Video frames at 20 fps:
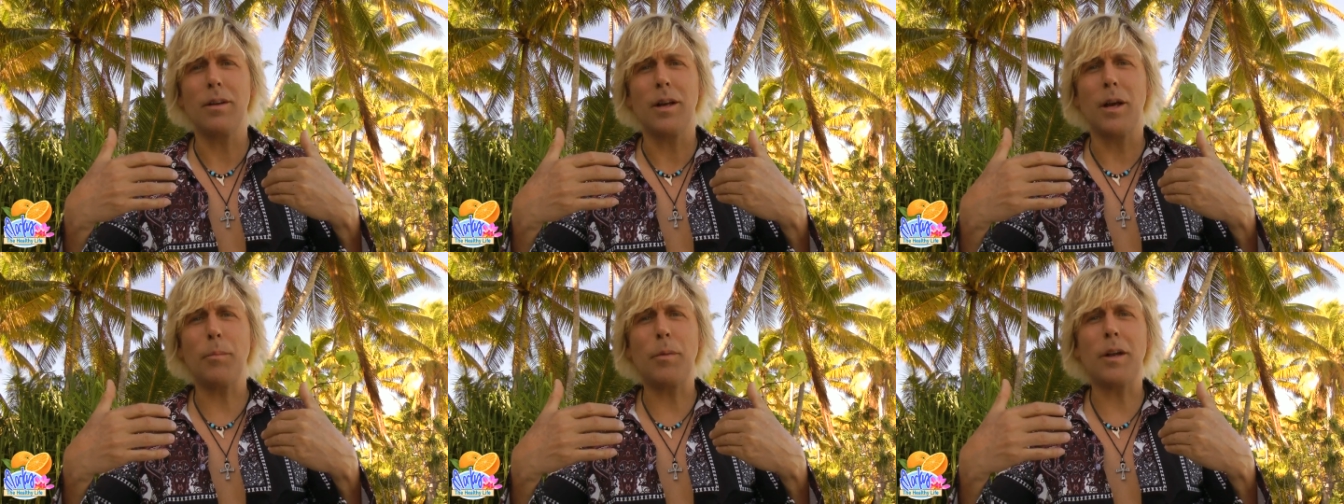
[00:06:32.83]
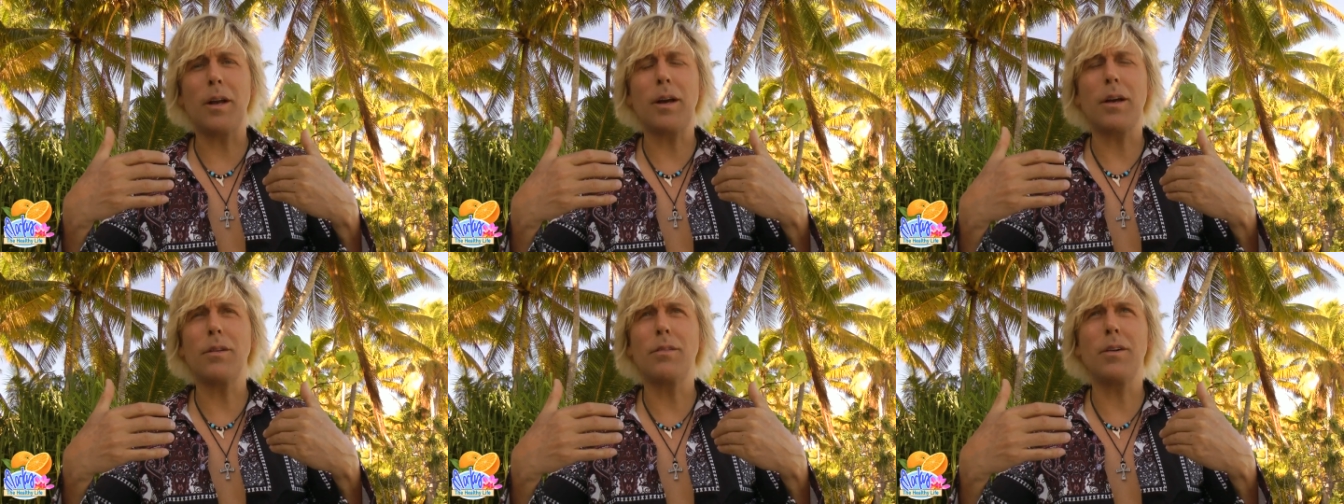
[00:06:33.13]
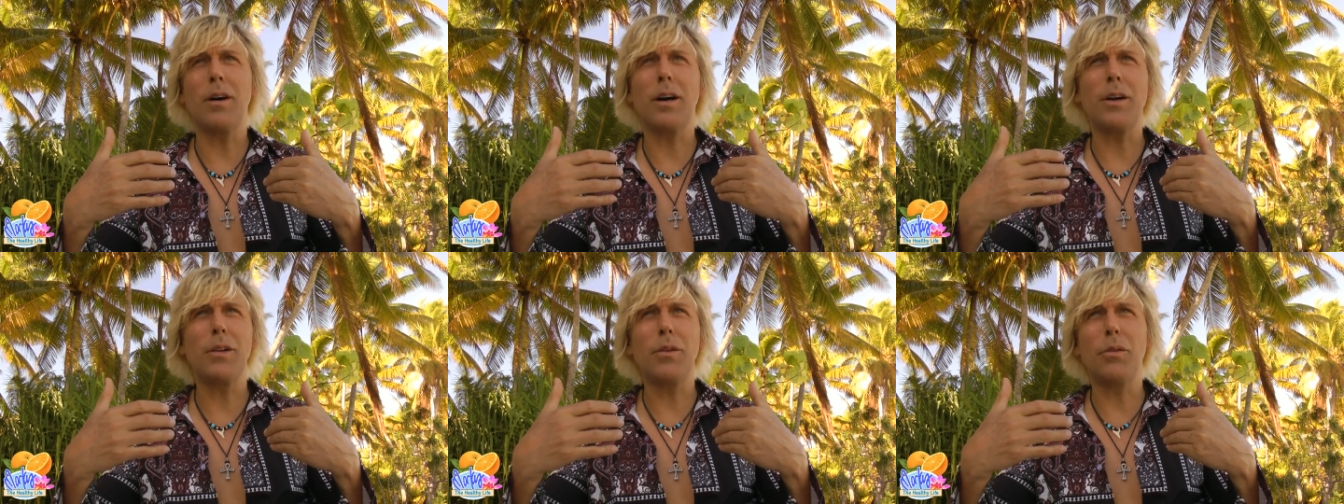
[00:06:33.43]
I mean, I can
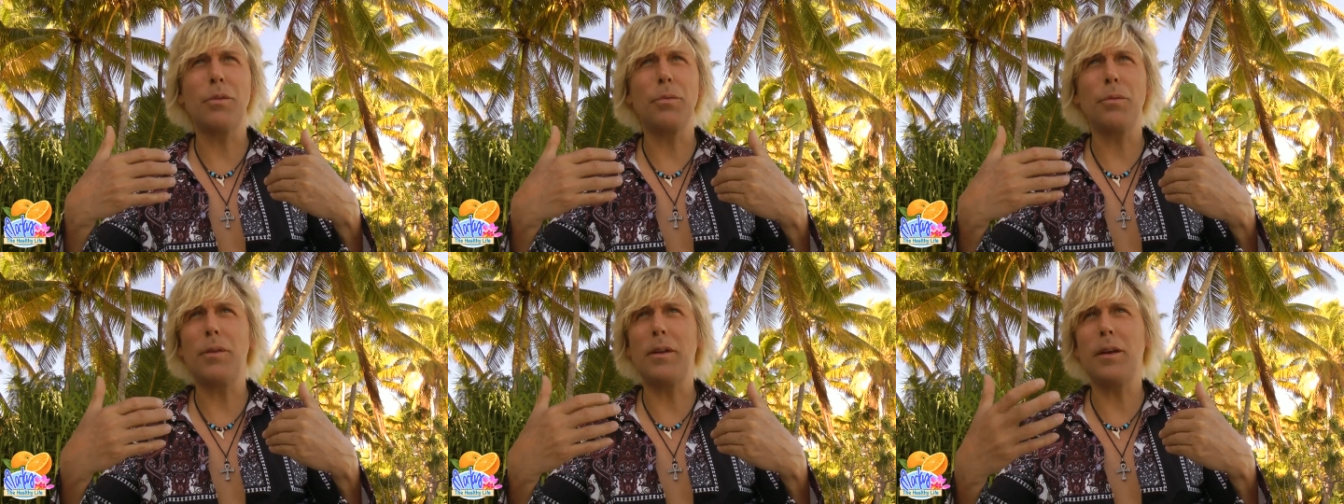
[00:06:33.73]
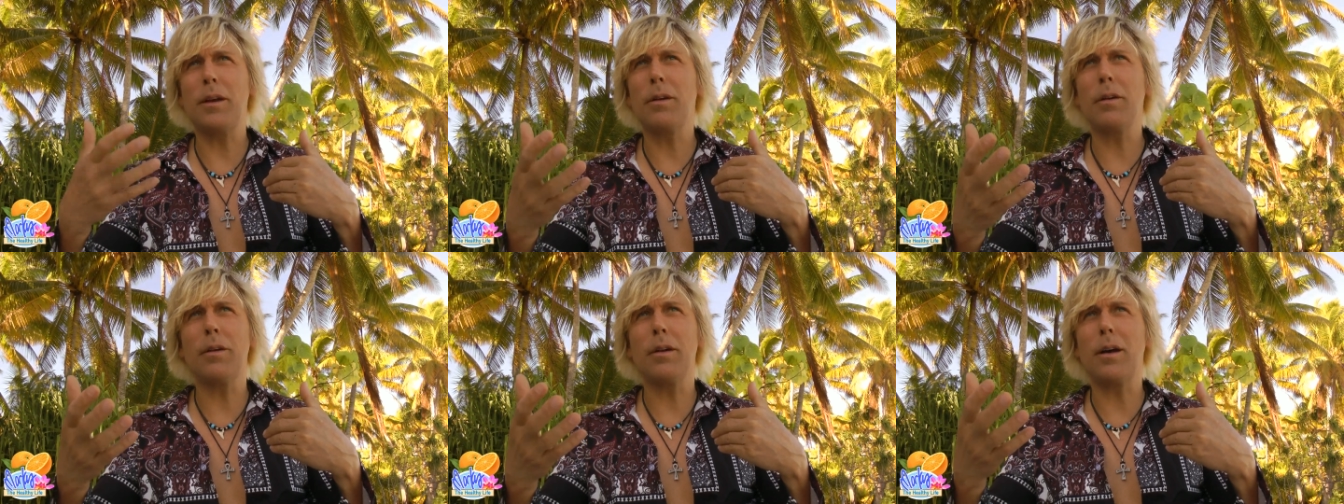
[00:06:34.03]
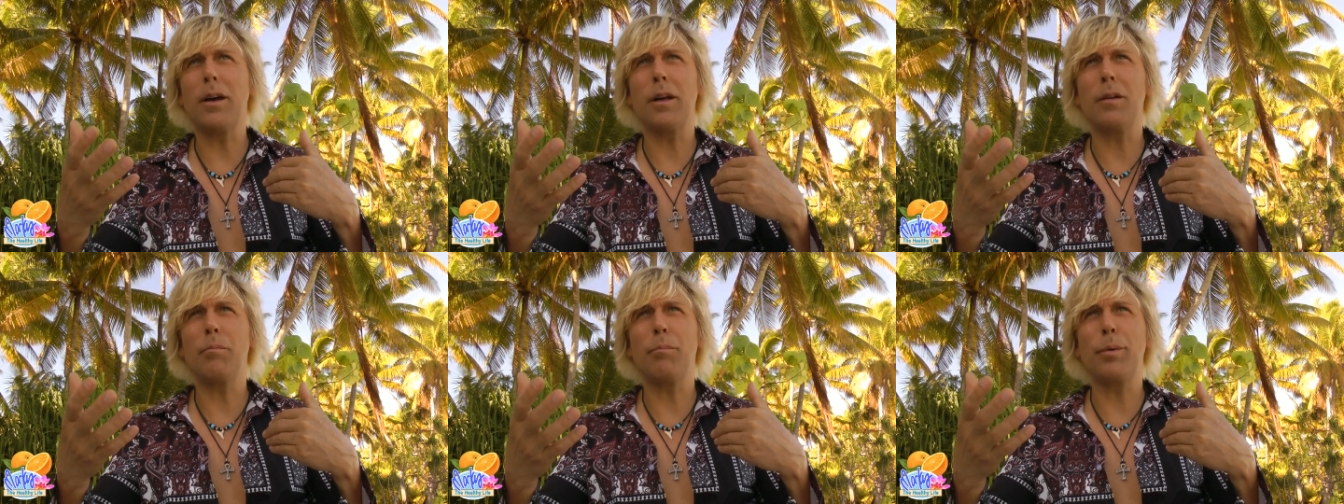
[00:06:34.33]
talk to you through the
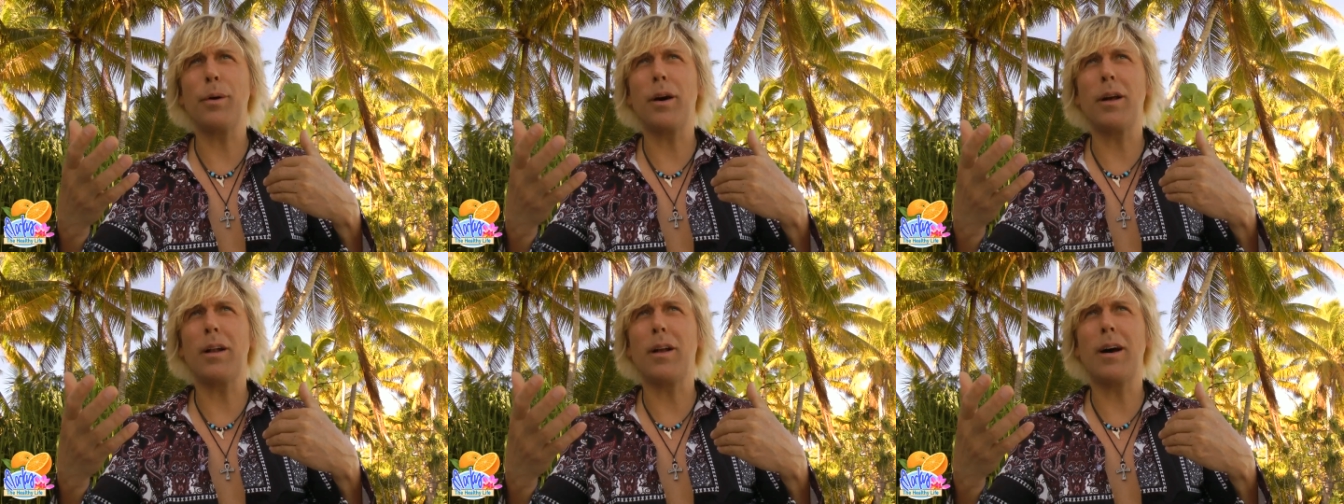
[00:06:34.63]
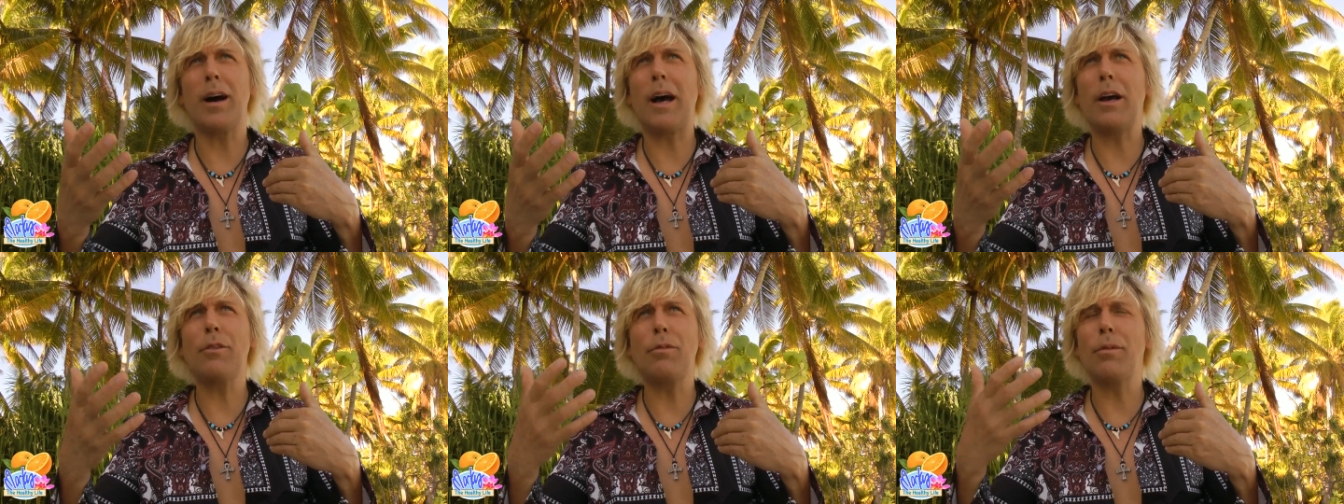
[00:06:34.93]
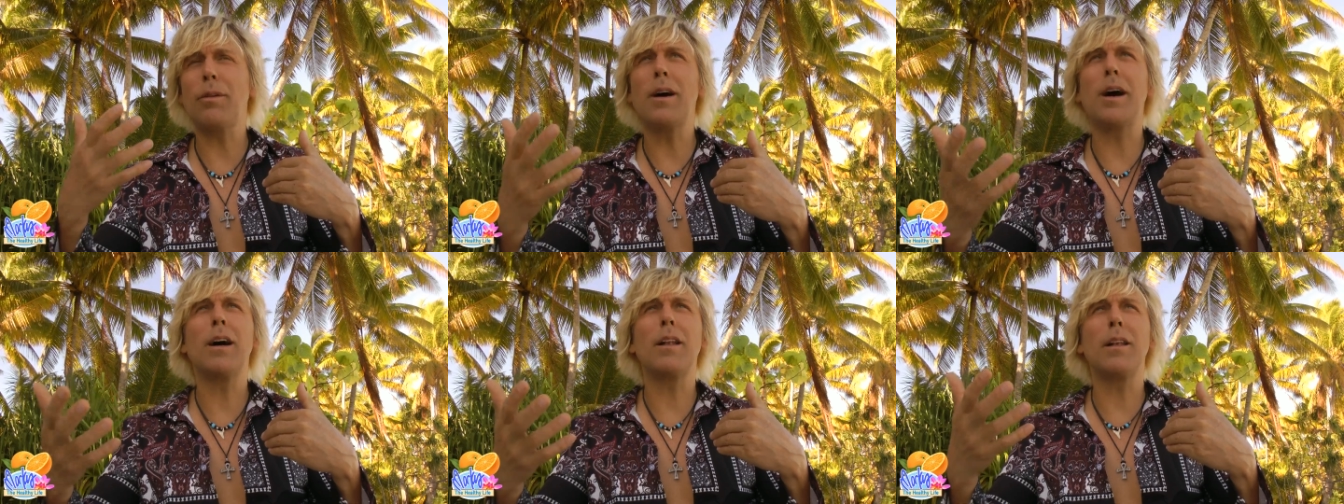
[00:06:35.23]
internet, but I
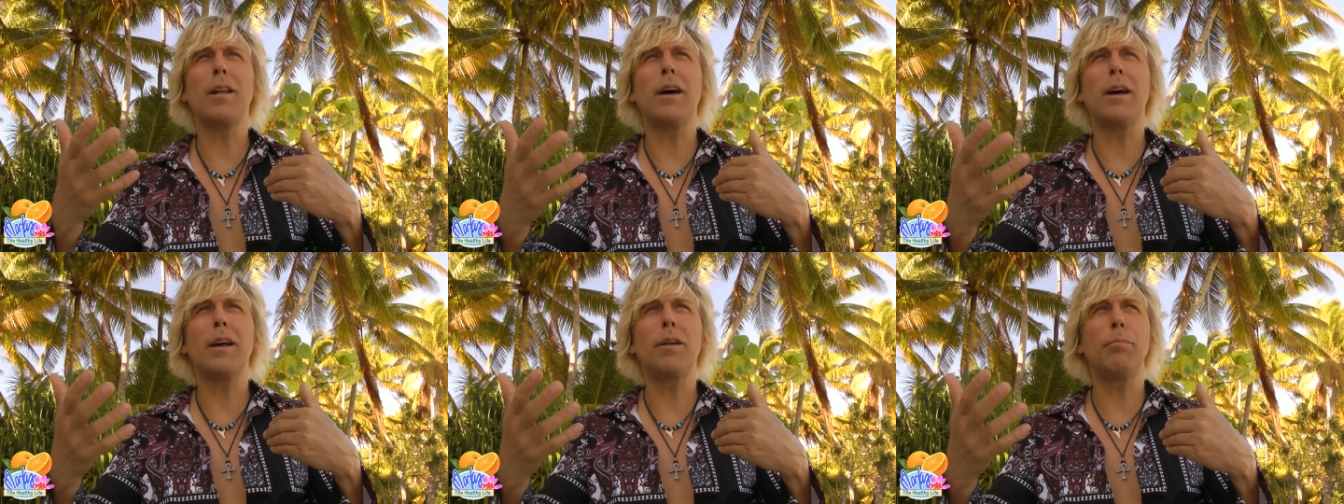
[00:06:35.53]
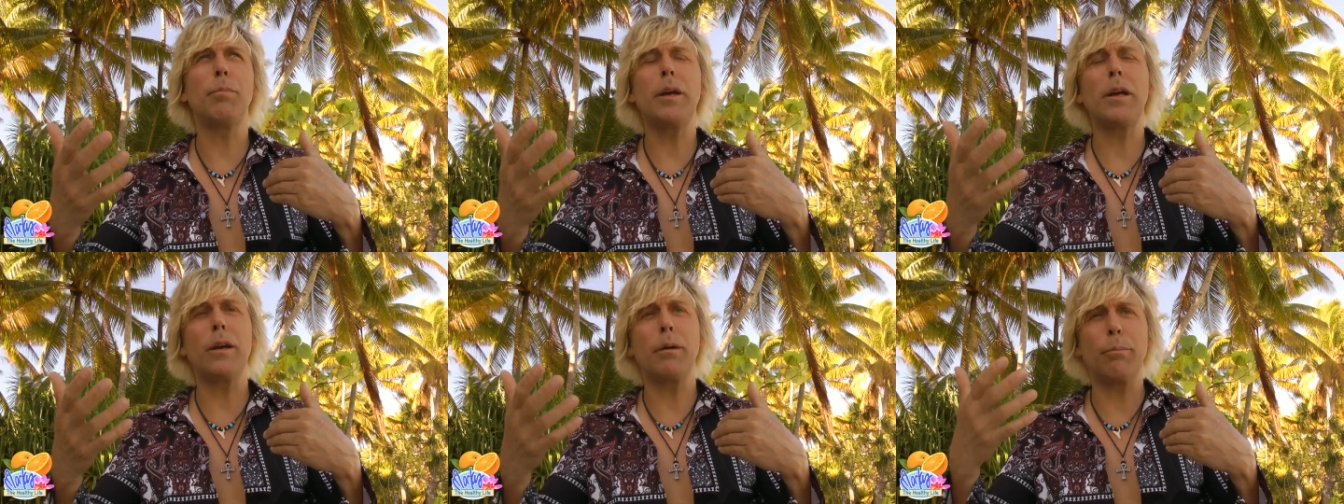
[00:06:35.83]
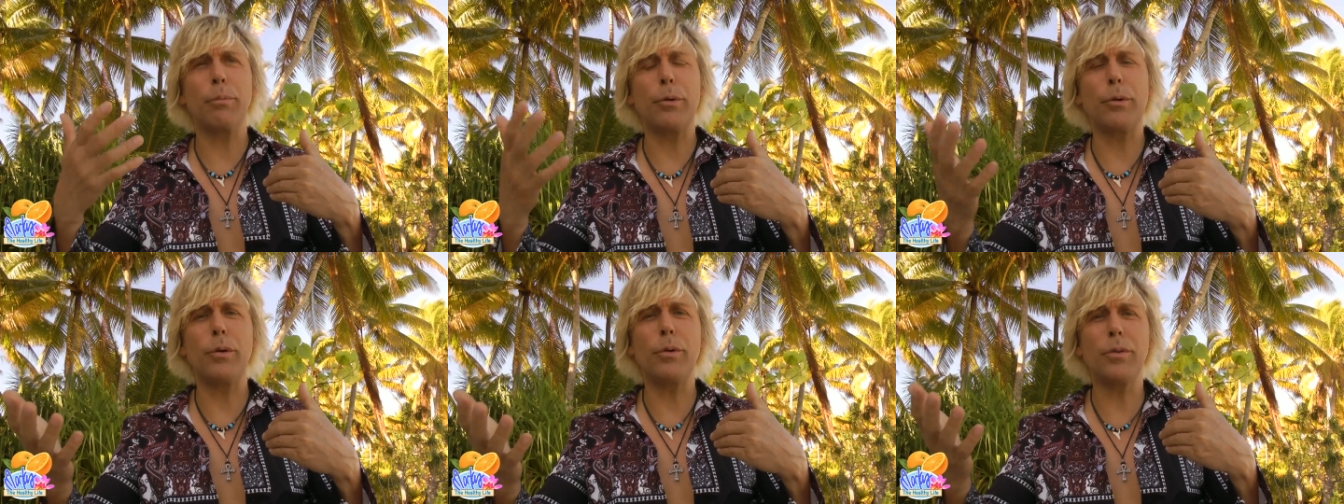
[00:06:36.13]
do not like being
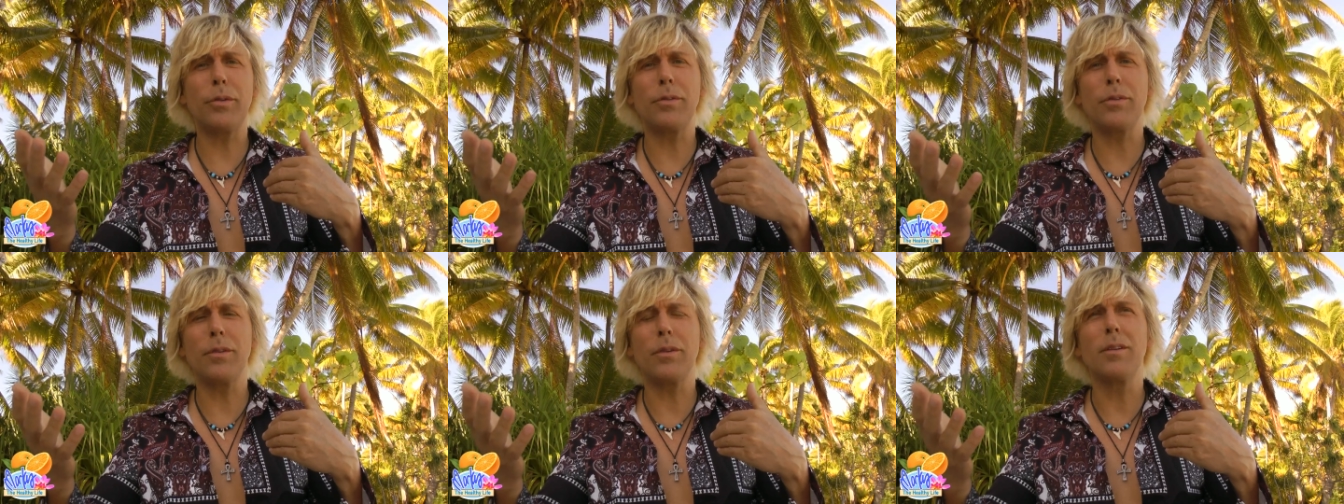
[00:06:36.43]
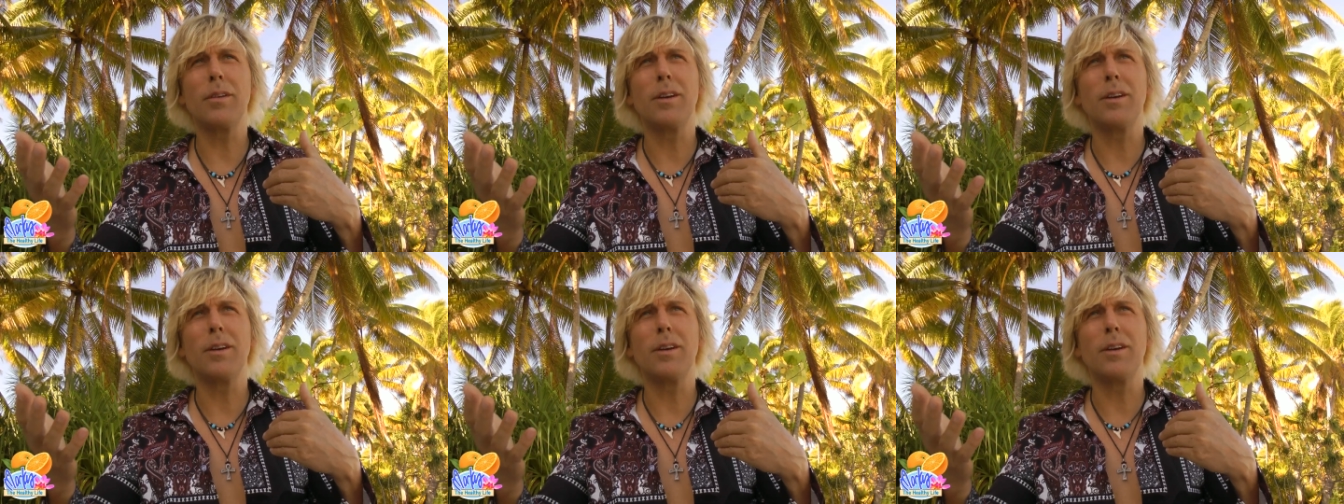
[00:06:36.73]
approached.